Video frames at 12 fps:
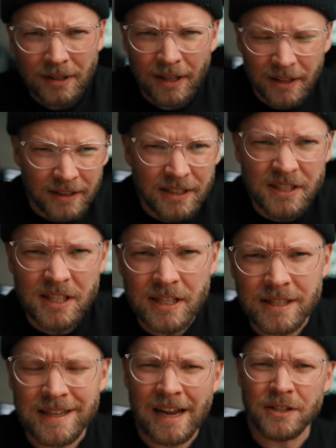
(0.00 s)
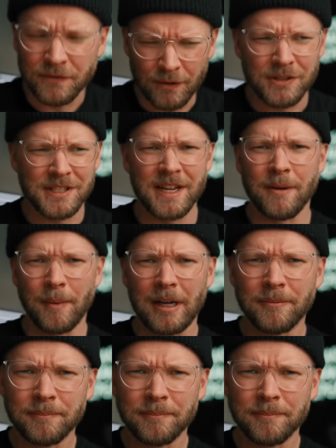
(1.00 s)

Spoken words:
I think the C stands for, cinema.